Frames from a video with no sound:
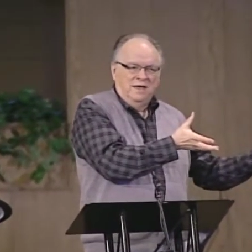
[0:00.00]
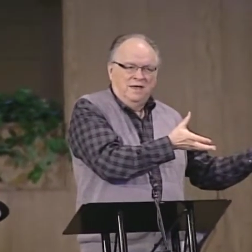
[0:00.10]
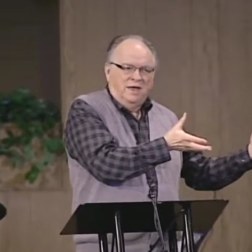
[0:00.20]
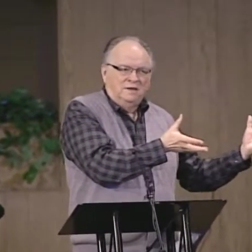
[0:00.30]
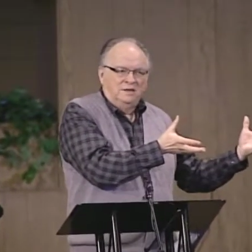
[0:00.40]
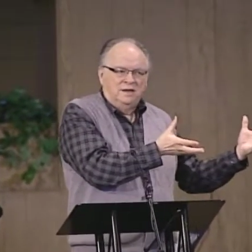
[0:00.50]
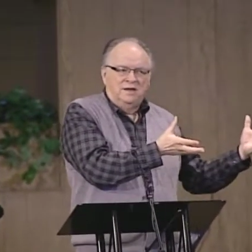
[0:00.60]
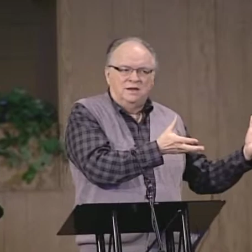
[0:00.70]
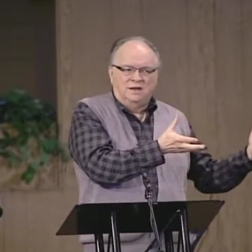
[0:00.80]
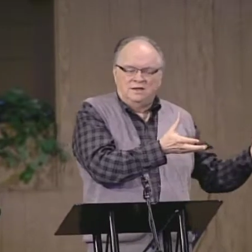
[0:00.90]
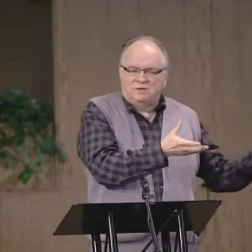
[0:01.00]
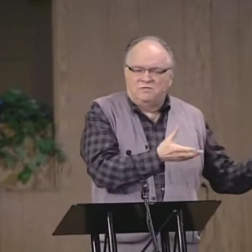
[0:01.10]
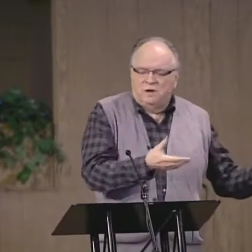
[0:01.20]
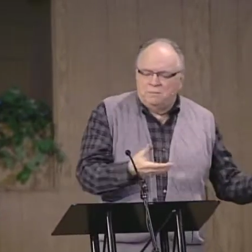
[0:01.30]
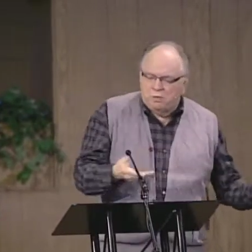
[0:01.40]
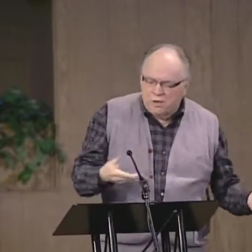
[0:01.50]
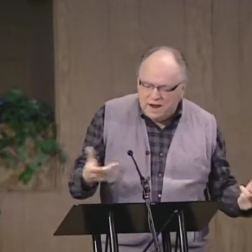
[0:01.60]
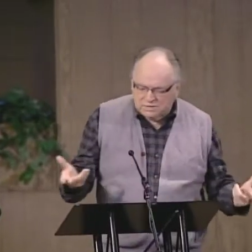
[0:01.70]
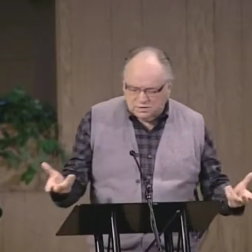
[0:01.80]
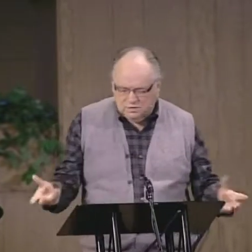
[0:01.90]
And uh, it's a very
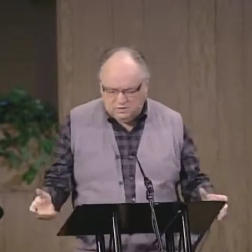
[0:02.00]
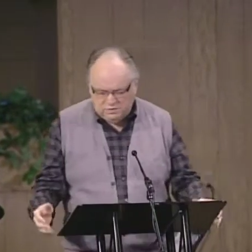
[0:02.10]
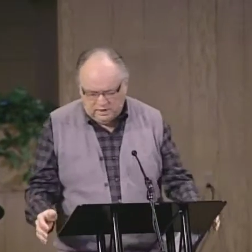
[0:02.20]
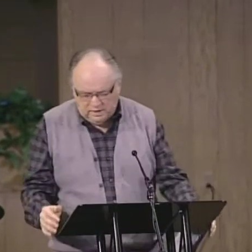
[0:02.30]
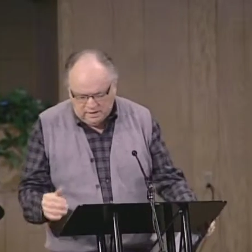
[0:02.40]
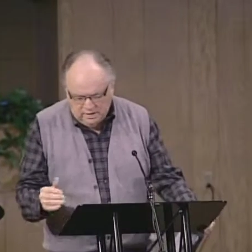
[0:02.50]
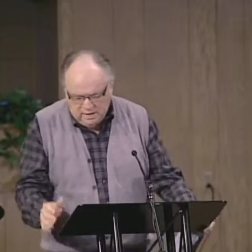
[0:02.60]
practical thing.